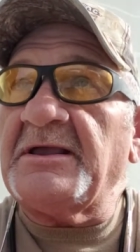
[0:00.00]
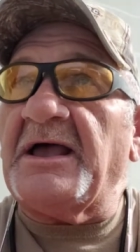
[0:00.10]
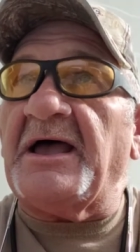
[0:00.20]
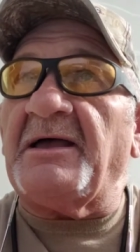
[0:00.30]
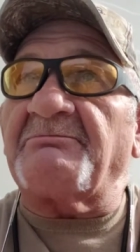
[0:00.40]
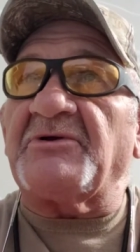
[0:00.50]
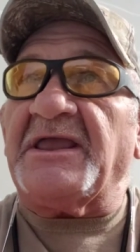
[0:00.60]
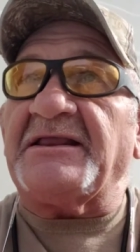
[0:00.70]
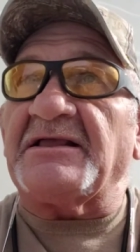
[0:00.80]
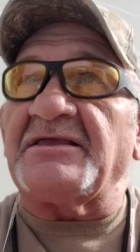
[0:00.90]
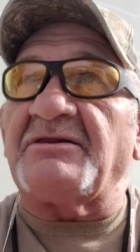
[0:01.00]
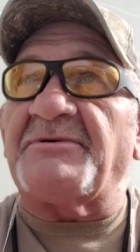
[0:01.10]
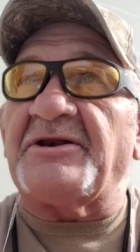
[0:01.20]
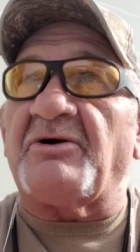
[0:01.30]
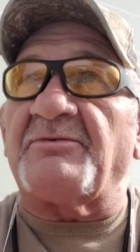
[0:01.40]
I'm getting a little
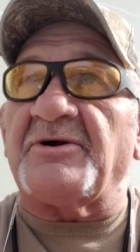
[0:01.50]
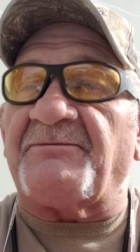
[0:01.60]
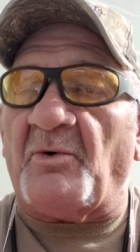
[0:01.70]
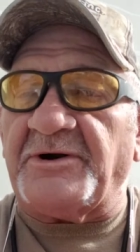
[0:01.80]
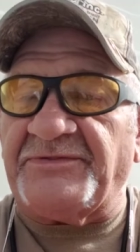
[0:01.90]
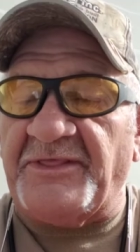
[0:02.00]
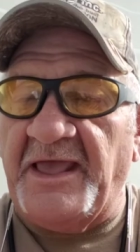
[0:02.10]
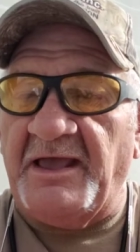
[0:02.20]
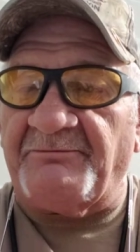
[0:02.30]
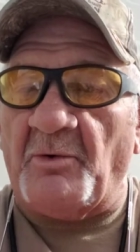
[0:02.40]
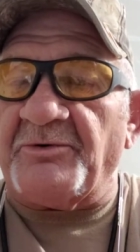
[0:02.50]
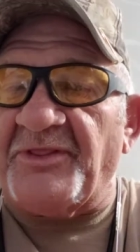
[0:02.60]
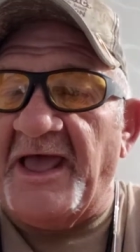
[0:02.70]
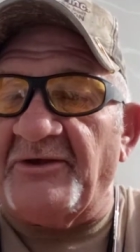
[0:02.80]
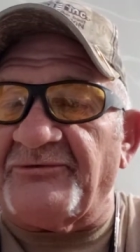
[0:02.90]
bit over
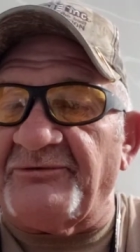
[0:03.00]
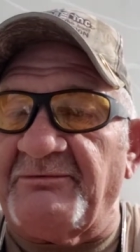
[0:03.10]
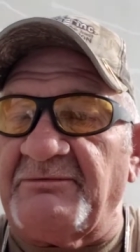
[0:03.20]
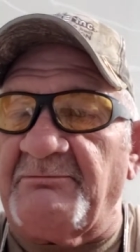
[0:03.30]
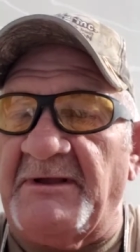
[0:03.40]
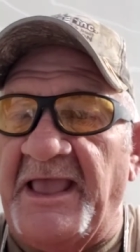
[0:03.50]
4,000